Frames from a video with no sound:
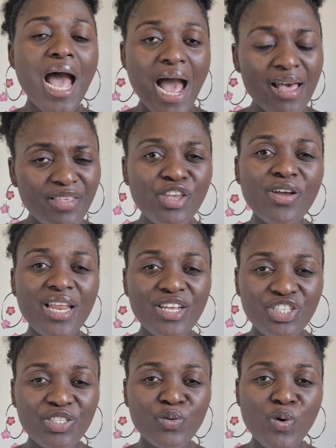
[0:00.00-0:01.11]
I think you get the
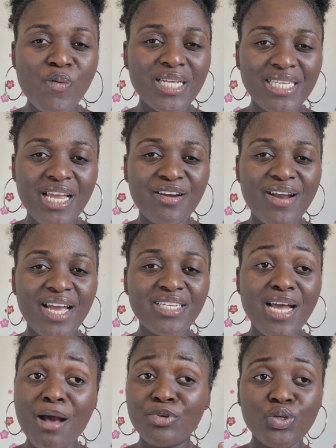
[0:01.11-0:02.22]
gist of what we're saying, right?
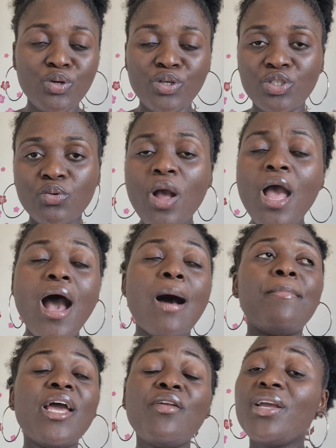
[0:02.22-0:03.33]
I'm sure you do. And
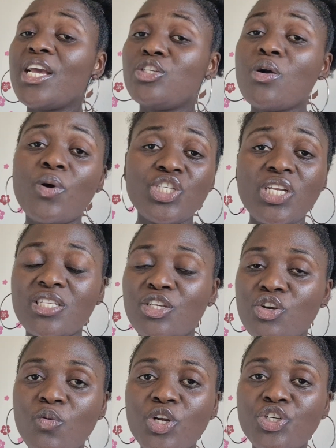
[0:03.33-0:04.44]
by the way, in case you're watching this and
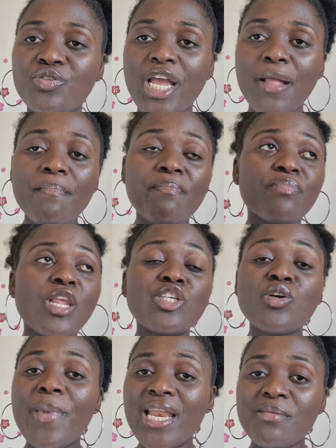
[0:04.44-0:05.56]
you're wondering, so
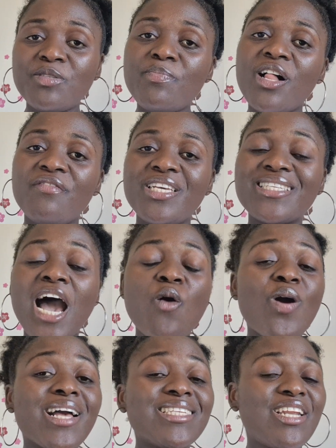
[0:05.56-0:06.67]
my name's Melvis. I
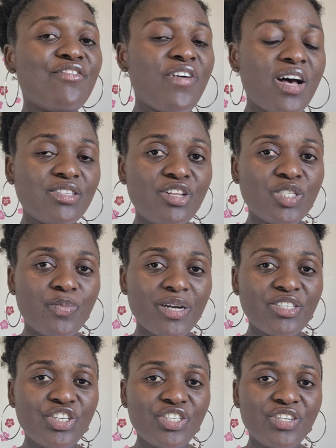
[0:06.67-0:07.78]
work as an advanced nurse
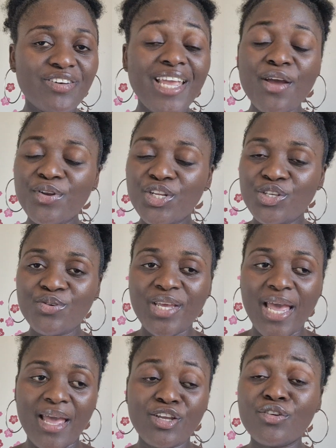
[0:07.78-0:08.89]
practitioner here in the
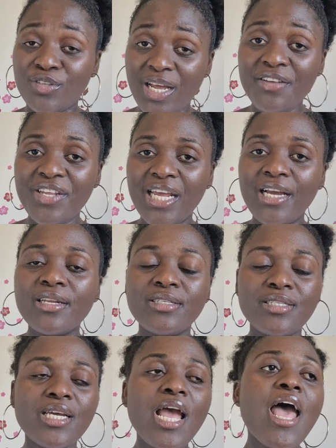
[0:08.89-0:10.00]
UK. You know, so I live in England.